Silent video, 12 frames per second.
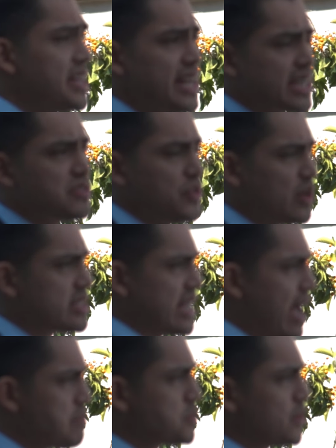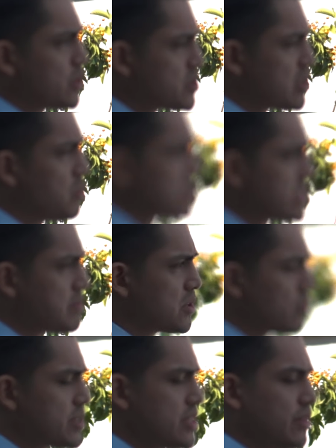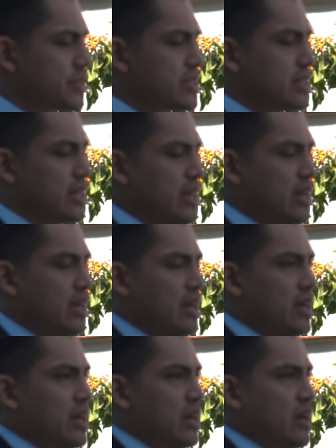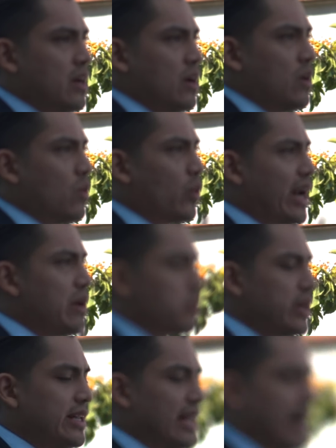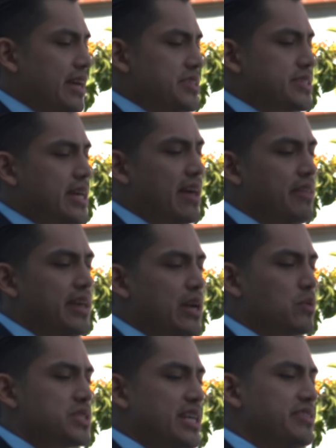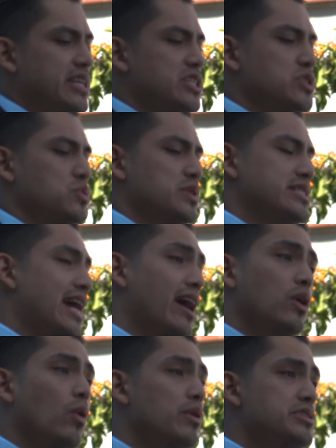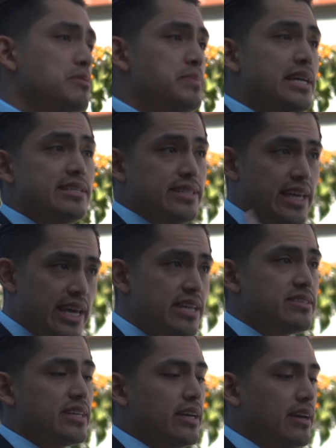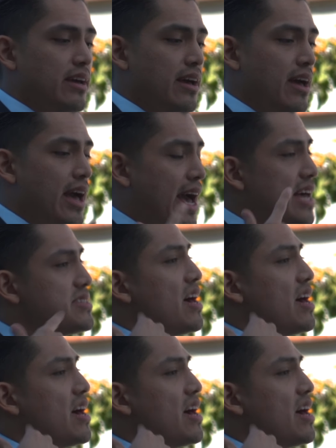the next few exams produced somewhat similar results. What I realized then was that this was not going to be as easy as